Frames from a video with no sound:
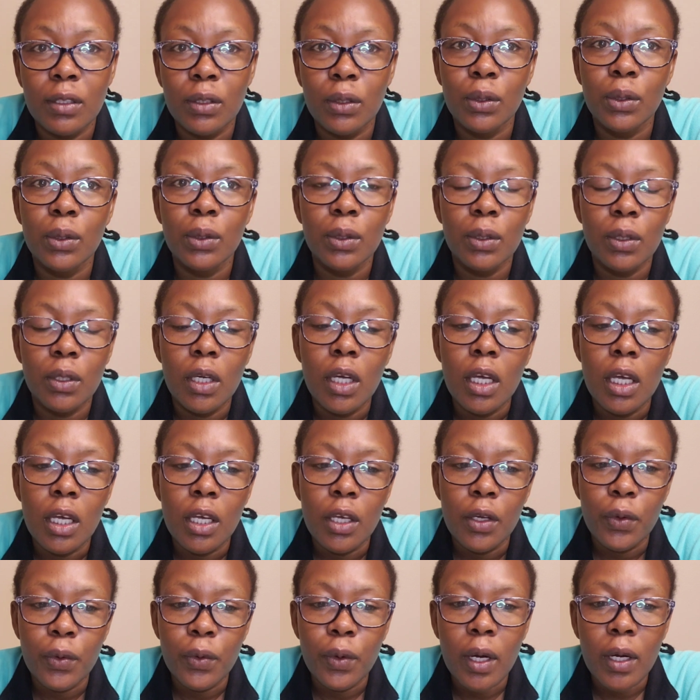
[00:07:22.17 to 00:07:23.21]
So
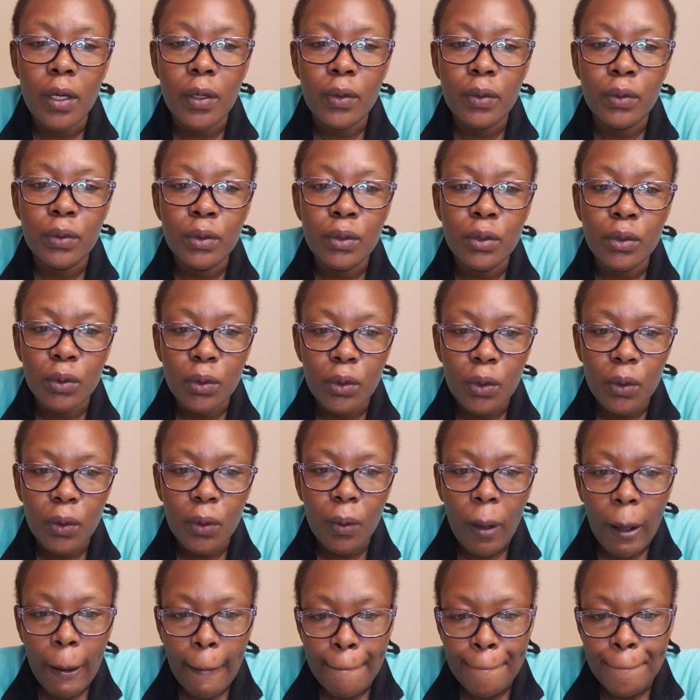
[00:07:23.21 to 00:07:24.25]
you are good to
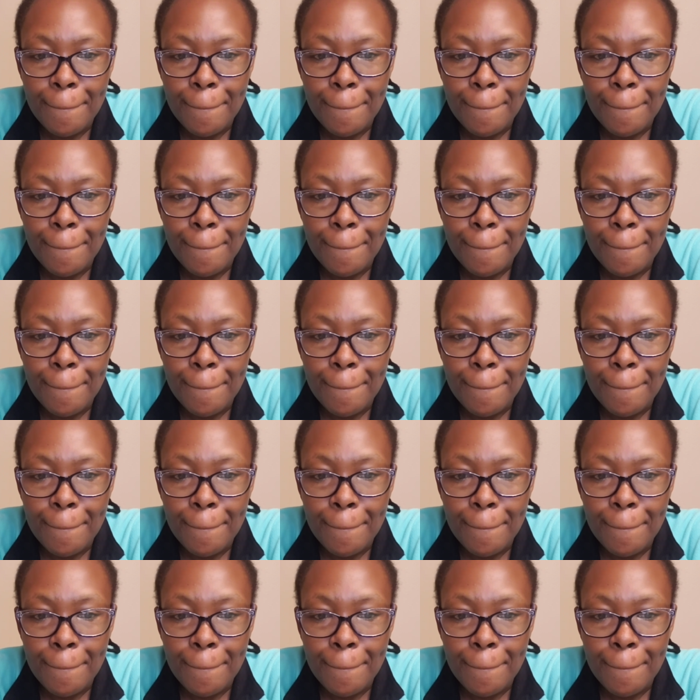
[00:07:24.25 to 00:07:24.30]
go.